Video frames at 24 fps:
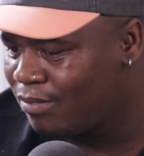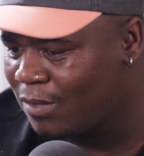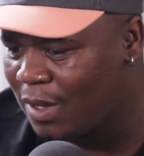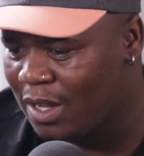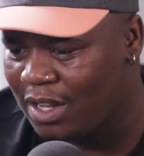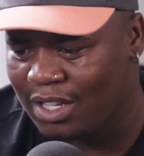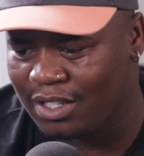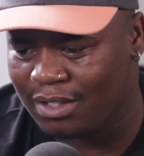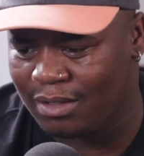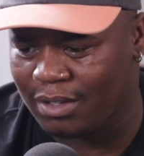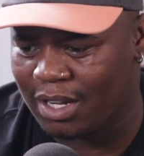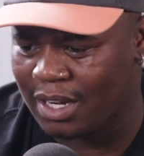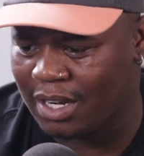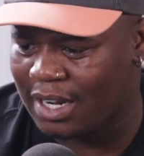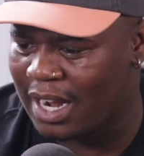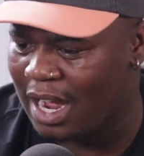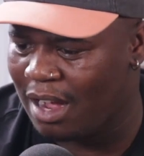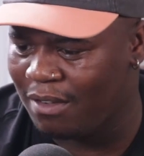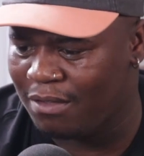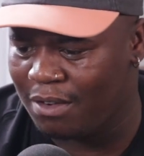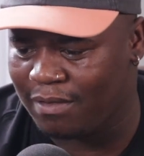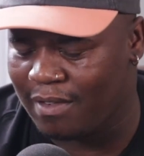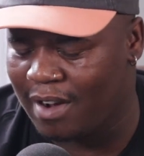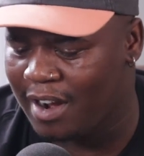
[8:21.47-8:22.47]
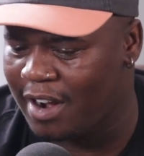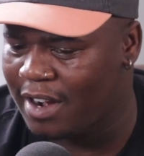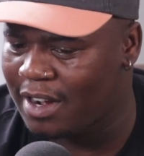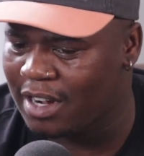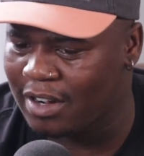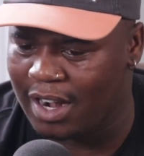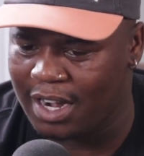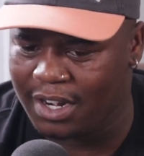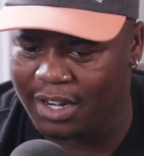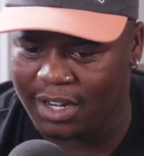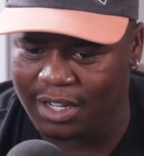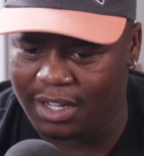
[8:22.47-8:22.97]
the cover of Ariana
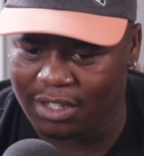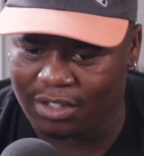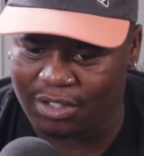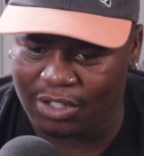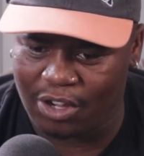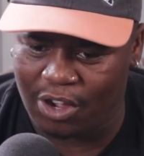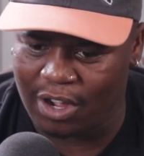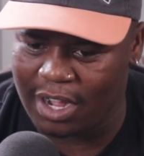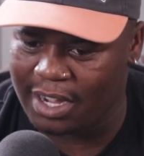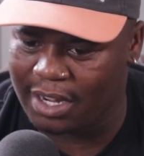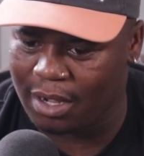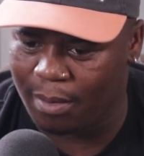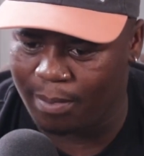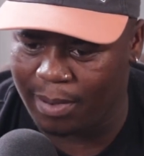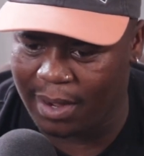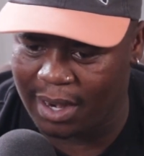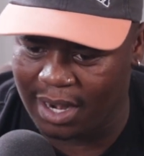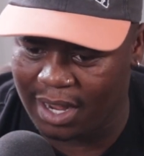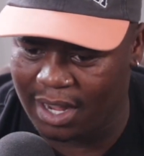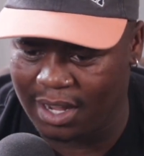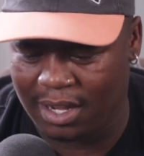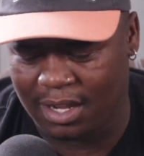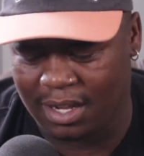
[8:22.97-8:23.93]
Grande's song a cappella.